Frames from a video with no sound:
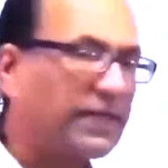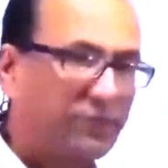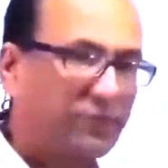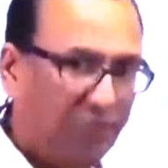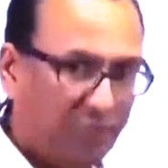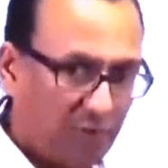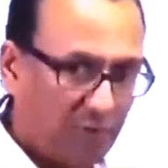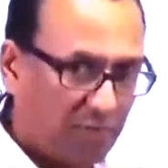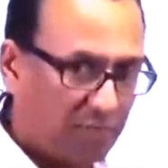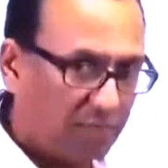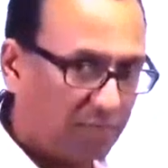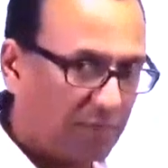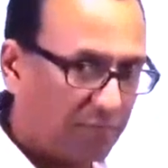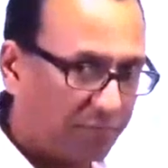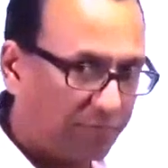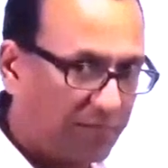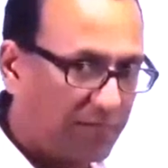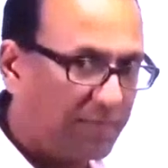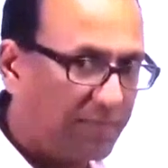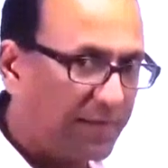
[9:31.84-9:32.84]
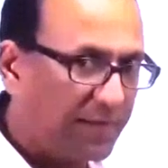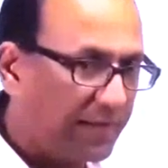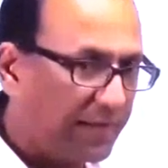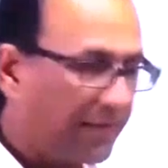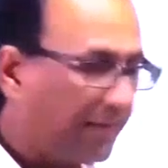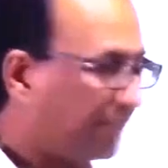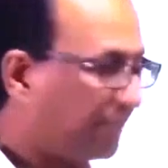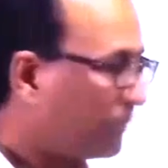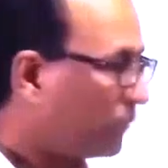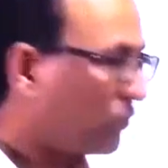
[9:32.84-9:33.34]
from the female
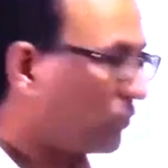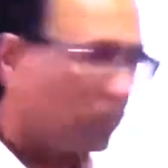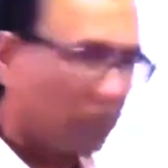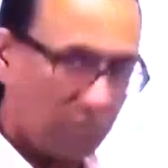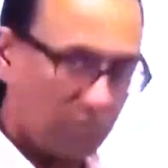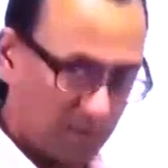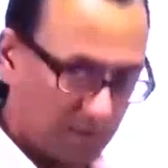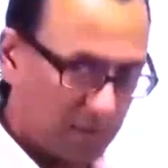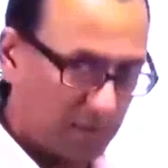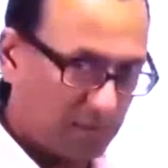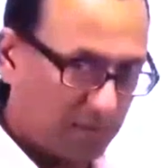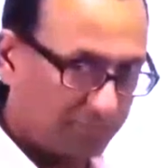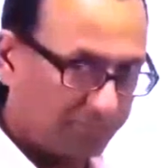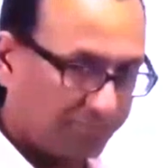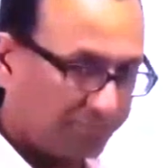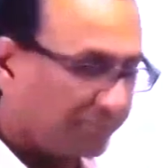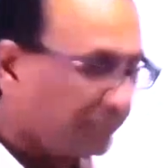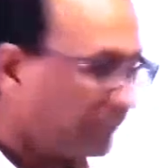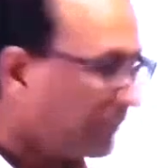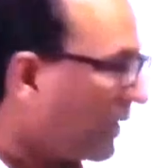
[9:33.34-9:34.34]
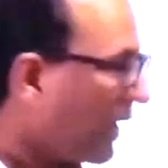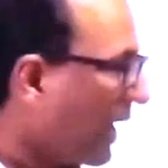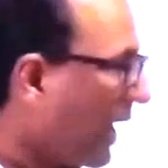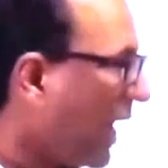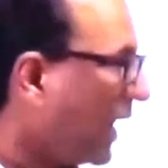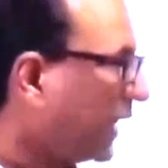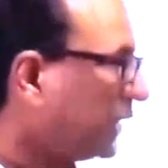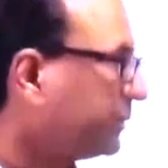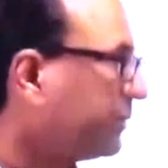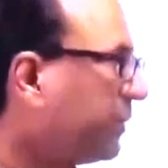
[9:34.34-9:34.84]
mother
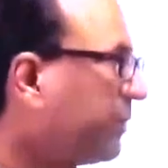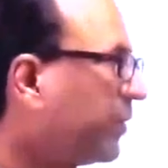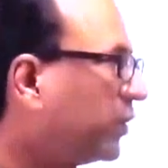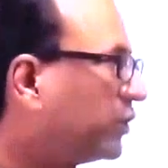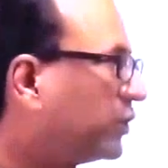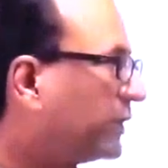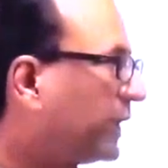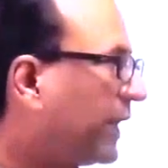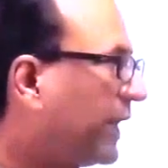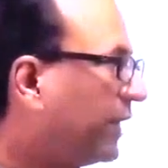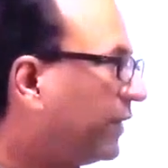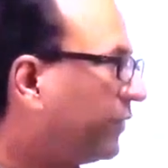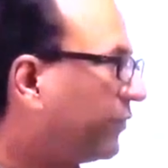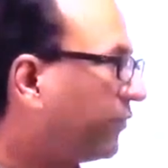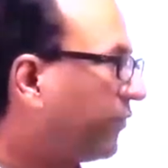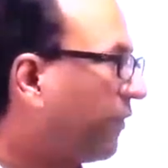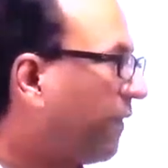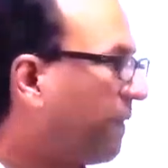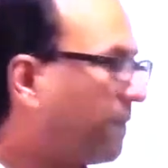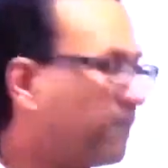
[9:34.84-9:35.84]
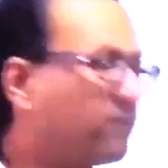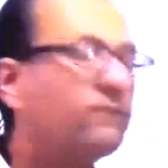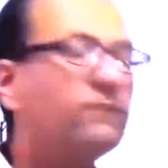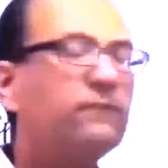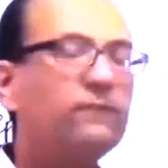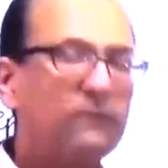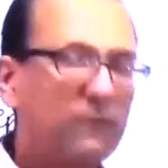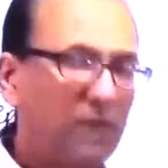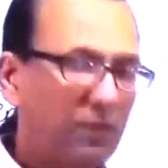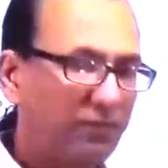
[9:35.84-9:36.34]
and spermatocyte from
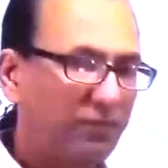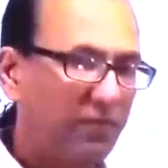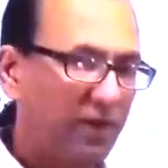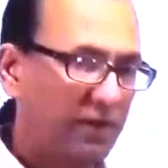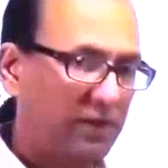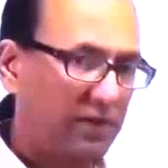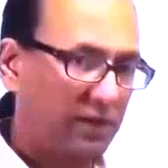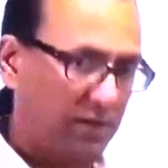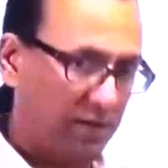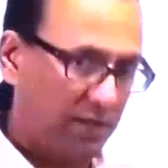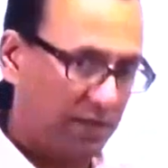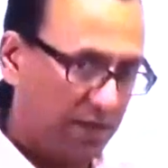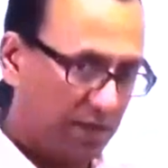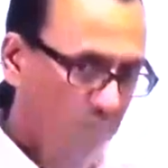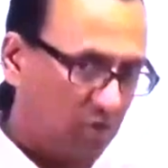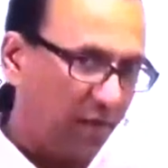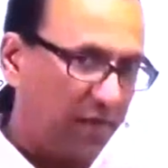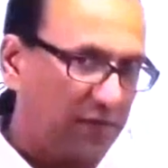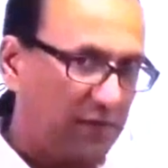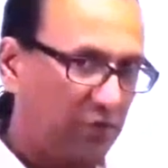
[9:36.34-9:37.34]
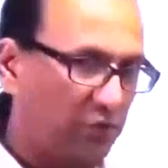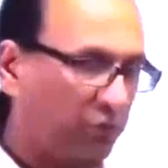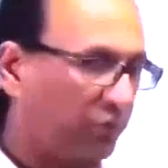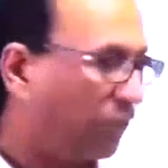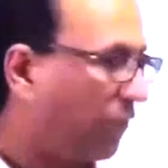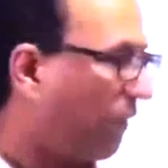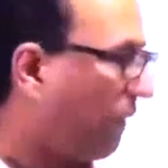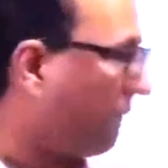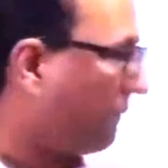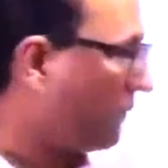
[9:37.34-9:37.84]
the father, they unite to
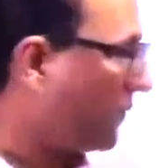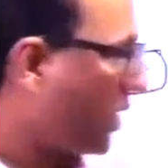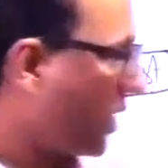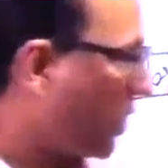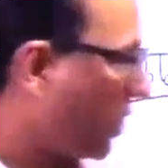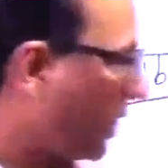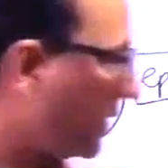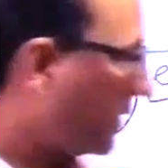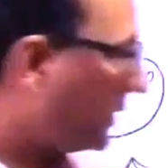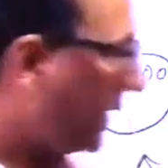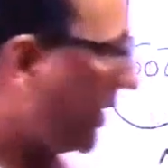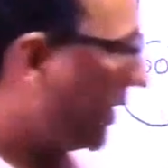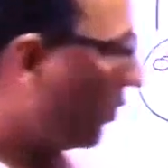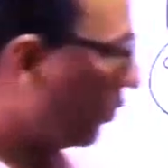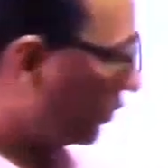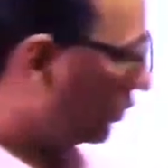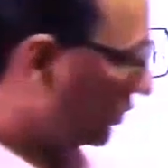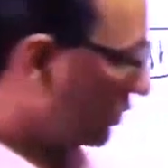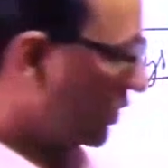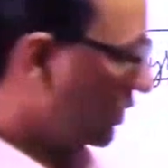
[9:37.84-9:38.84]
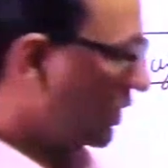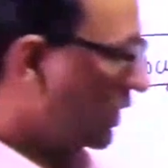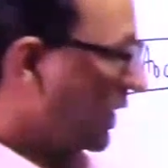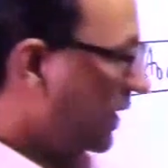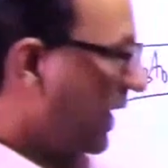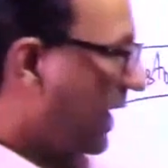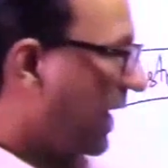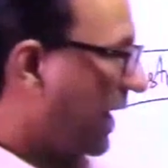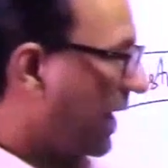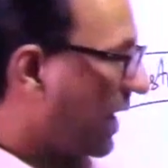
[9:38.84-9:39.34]
form the zygote,
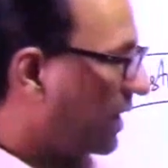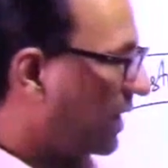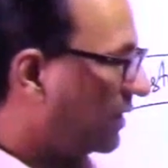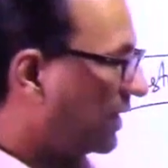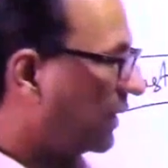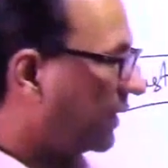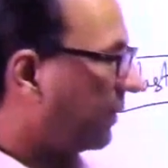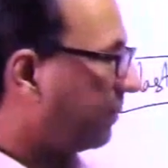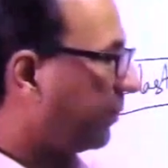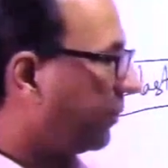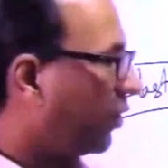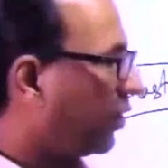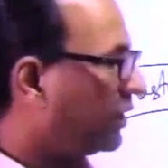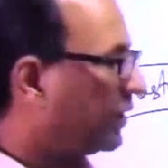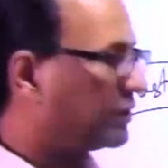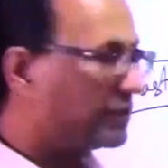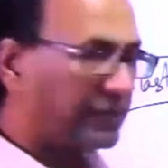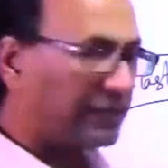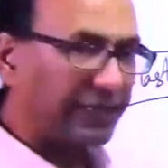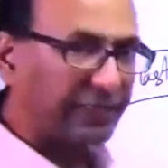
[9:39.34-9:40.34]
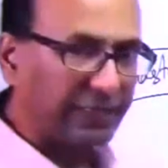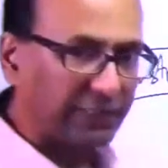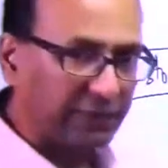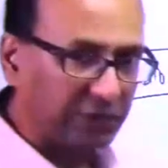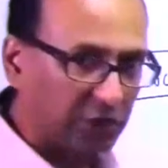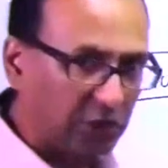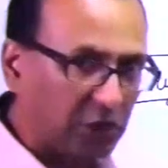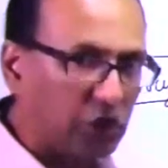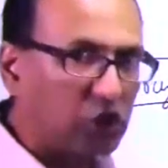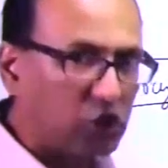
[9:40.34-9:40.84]
and the diploid
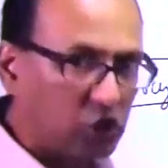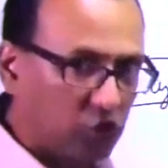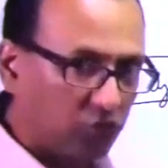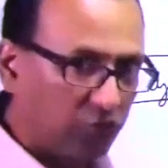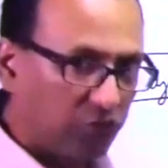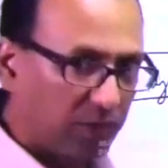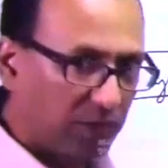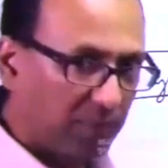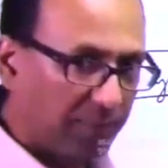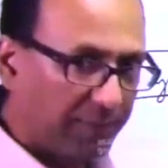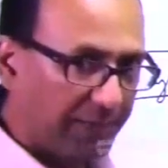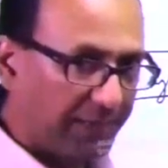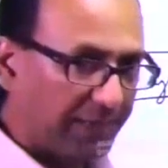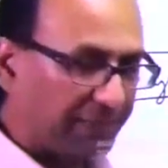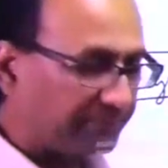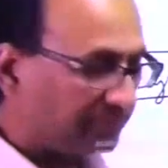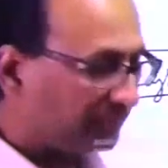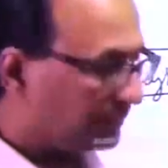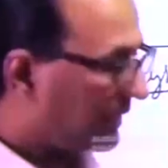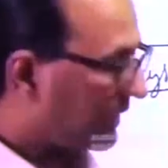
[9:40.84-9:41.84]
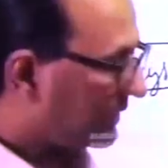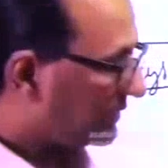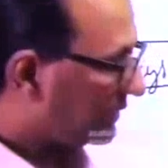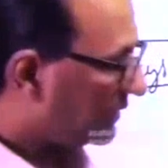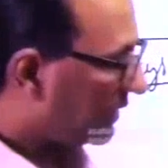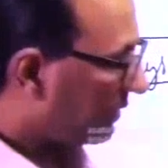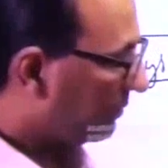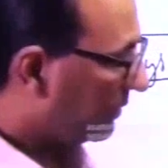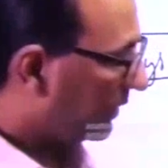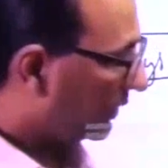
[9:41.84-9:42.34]
status will be
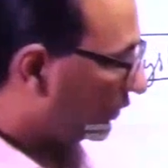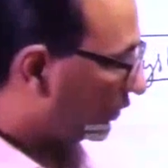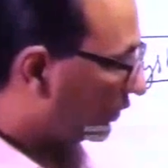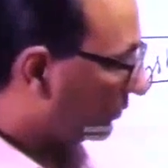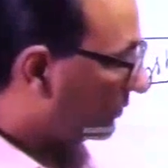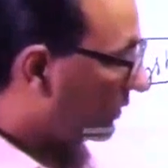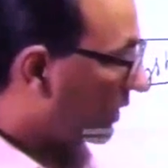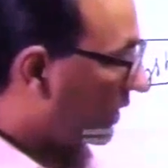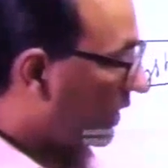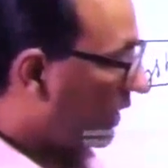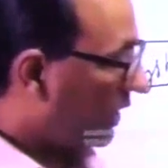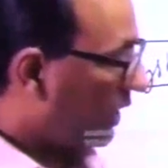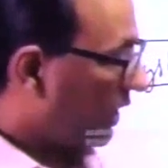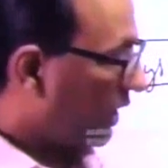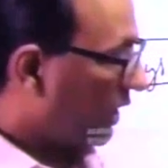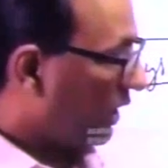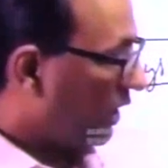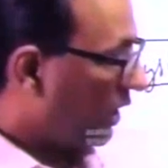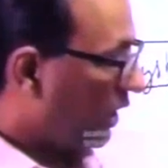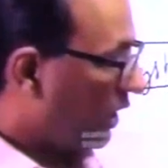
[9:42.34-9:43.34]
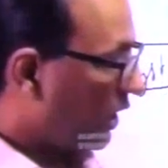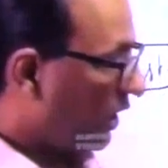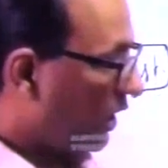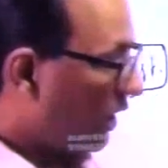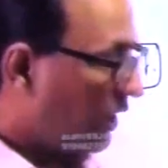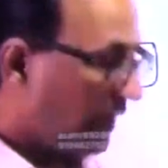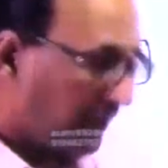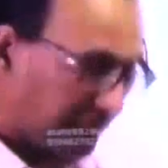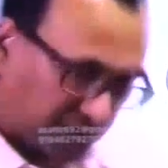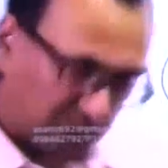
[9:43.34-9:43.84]
established.
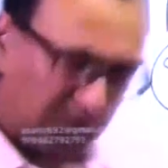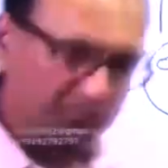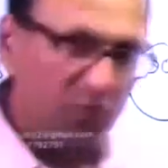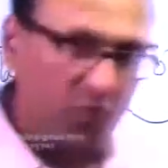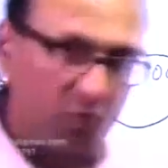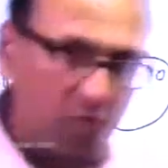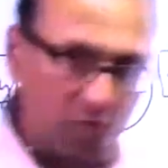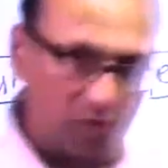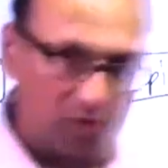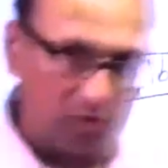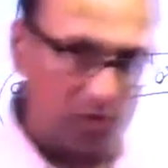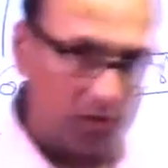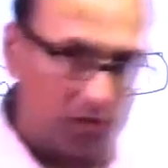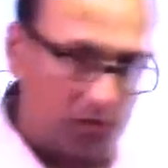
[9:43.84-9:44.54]
Let us move on